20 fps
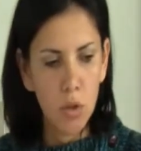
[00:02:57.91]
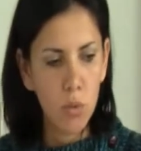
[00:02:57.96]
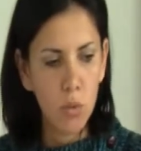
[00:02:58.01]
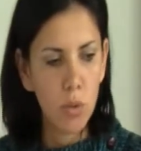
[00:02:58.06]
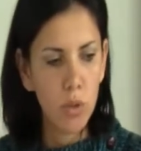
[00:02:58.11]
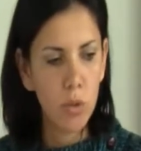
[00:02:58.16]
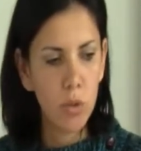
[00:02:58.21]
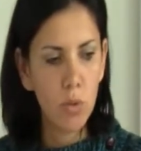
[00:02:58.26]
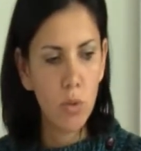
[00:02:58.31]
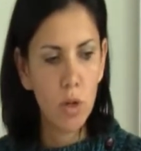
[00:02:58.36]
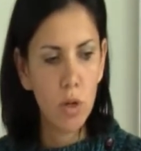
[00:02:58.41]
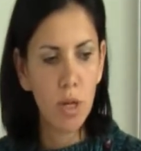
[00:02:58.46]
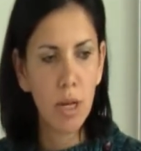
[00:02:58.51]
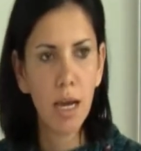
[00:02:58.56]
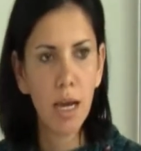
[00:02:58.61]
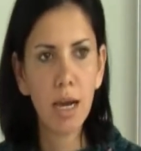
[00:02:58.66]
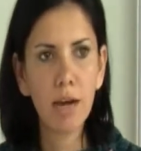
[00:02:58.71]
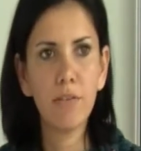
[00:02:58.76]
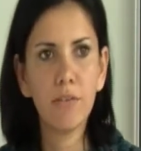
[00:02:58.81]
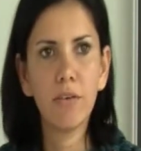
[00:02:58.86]
we will
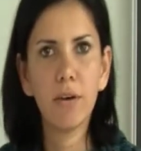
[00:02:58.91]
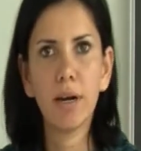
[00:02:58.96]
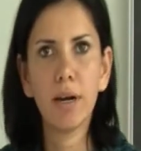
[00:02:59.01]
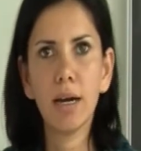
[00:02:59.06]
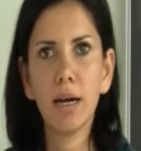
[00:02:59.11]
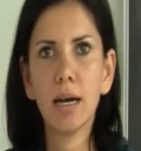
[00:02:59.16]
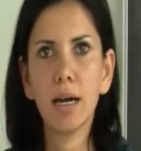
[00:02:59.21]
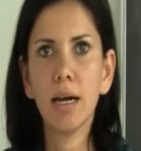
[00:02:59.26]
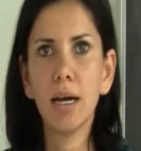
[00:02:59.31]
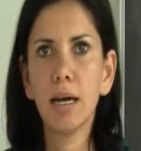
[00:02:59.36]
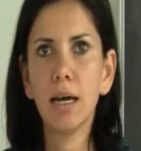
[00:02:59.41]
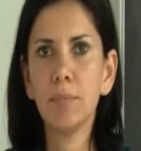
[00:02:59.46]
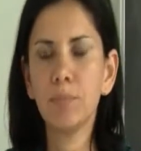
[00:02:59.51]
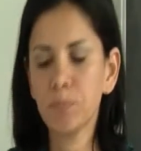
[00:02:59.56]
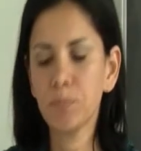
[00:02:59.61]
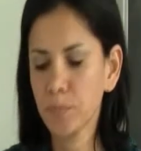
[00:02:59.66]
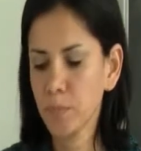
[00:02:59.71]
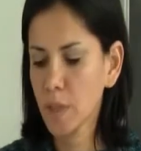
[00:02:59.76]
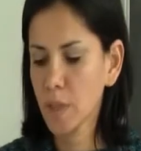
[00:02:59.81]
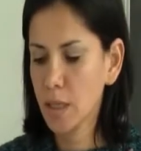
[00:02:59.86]
have a
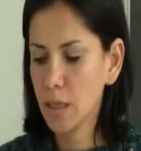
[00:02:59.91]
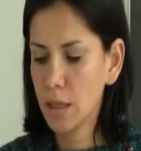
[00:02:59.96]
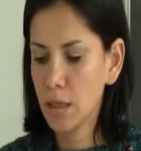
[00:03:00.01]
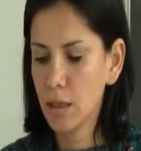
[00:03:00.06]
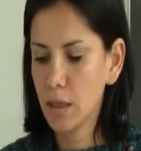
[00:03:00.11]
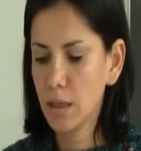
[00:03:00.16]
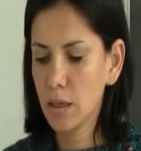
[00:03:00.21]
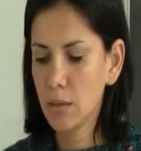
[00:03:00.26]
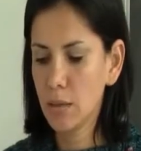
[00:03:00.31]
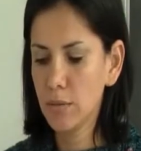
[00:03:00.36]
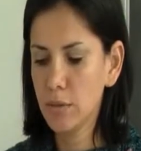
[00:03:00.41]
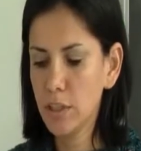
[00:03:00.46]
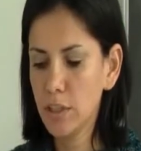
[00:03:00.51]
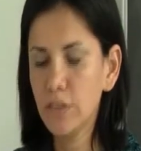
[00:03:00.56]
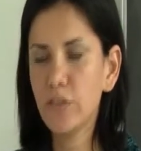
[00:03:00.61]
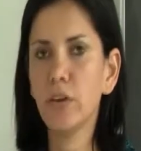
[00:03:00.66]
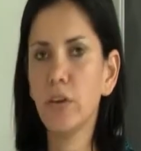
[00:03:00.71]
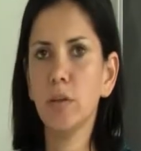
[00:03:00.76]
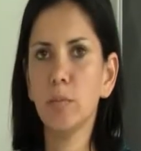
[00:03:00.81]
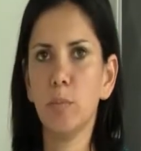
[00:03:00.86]

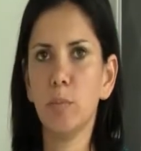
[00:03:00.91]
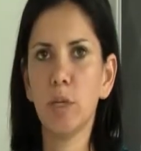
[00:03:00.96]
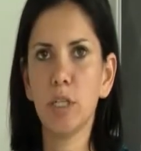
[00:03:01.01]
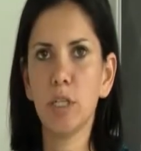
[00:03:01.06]
different